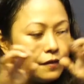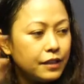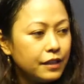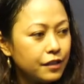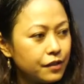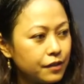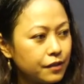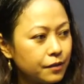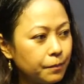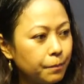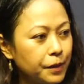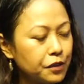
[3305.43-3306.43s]
inch
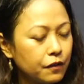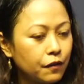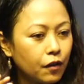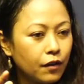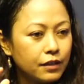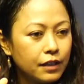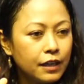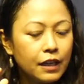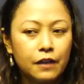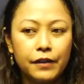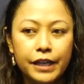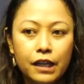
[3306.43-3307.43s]
piece of cloth.
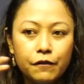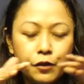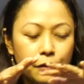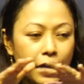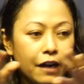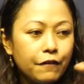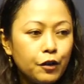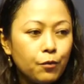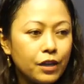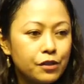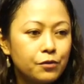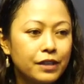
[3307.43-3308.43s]
If I gave to
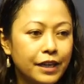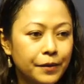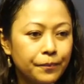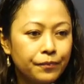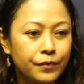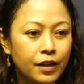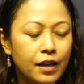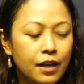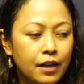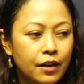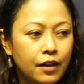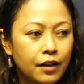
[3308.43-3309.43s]
everyone today,
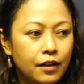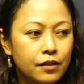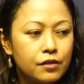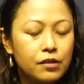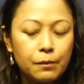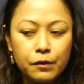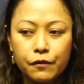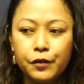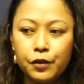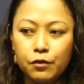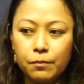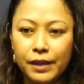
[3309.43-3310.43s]
some of
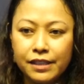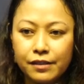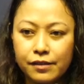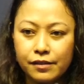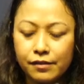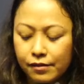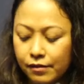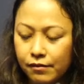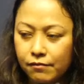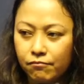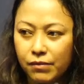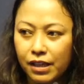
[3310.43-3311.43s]
you might just
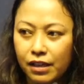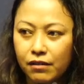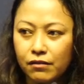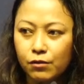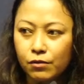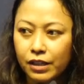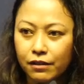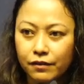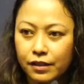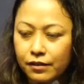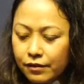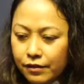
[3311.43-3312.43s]
be like, oh,
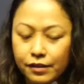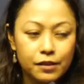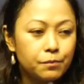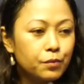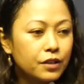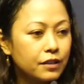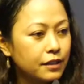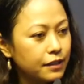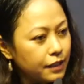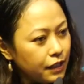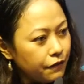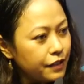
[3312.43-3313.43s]
whatever, just put
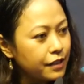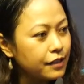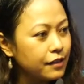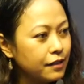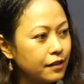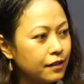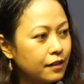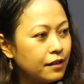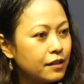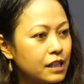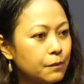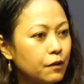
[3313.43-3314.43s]
it, leave it here.
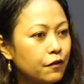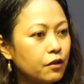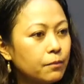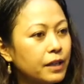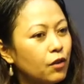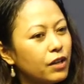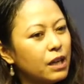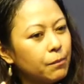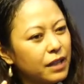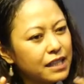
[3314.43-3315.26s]
Some of you may, okay,